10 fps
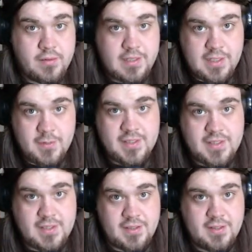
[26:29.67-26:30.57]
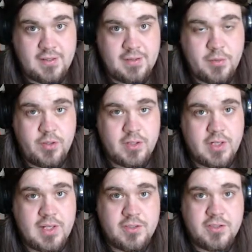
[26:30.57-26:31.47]
DBZ
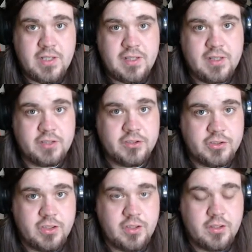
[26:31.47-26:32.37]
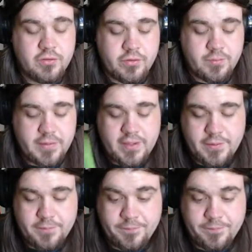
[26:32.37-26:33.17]
Budokai HD Collection should have learned from that,